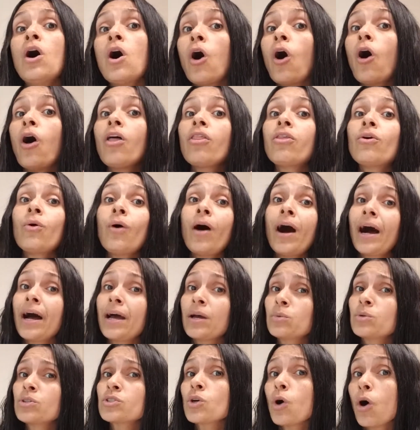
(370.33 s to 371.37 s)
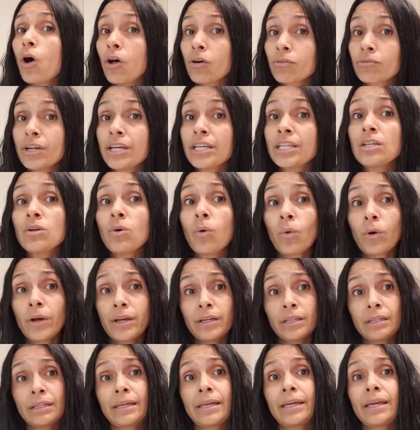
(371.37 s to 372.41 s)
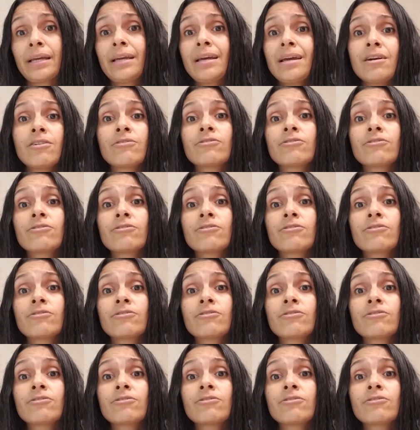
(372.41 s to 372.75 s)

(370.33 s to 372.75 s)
Although I was already oiling,